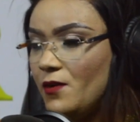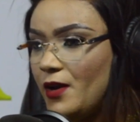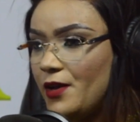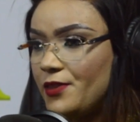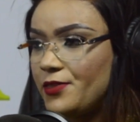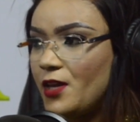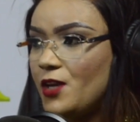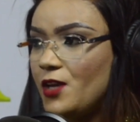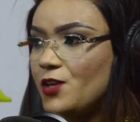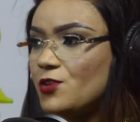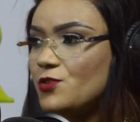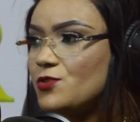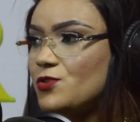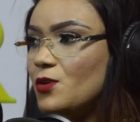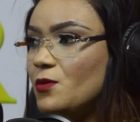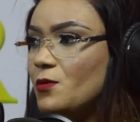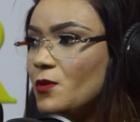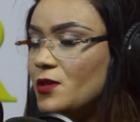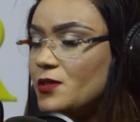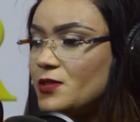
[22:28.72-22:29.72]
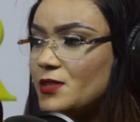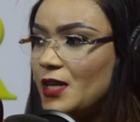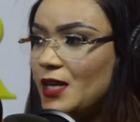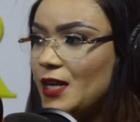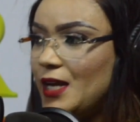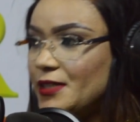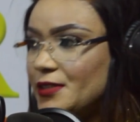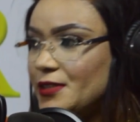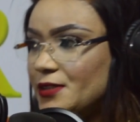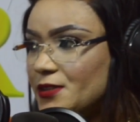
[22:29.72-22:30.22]
All right, thank you so much.
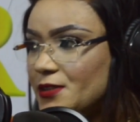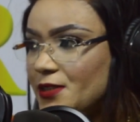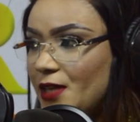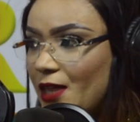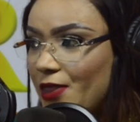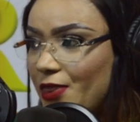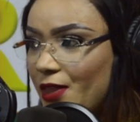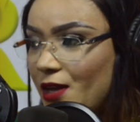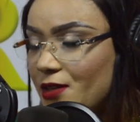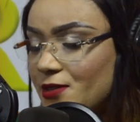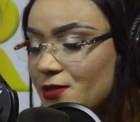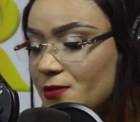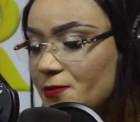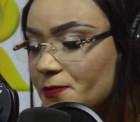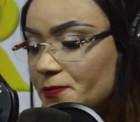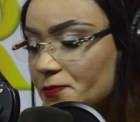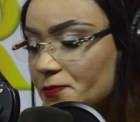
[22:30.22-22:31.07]
Stella, did you get that?